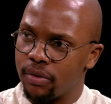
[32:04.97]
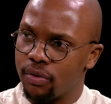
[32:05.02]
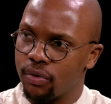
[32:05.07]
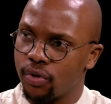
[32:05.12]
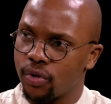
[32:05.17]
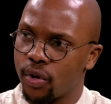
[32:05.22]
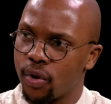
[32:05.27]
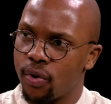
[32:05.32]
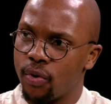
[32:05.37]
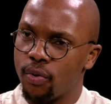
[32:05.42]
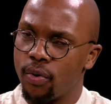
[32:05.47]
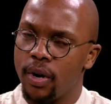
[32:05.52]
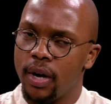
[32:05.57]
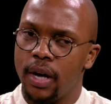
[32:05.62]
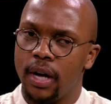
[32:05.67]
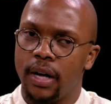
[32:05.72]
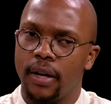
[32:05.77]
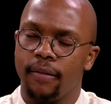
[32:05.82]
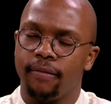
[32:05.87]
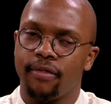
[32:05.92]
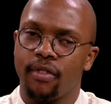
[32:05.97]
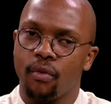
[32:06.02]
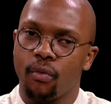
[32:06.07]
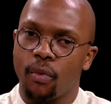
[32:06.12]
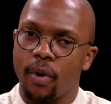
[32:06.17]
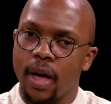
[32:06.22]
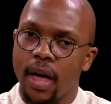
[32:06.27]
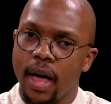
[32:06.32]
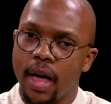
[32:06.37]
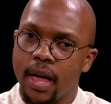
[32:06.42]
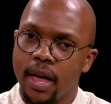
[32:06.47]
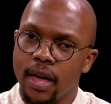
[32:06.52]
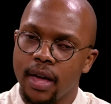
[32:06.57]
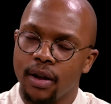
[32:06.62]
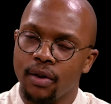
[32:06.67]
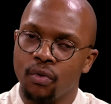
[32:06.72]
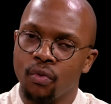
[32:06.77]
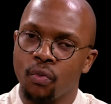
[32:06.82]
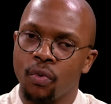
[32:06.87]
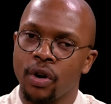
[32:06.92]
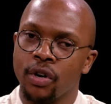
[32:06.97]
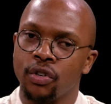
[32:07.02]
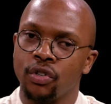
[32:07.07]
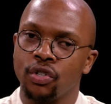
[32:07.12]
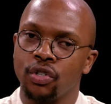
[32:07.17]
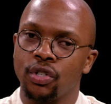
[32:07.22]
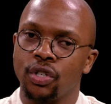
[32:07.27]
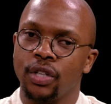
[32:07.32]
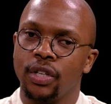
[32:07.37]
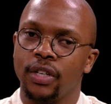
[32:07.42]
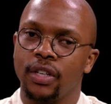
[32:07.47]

So, the way in which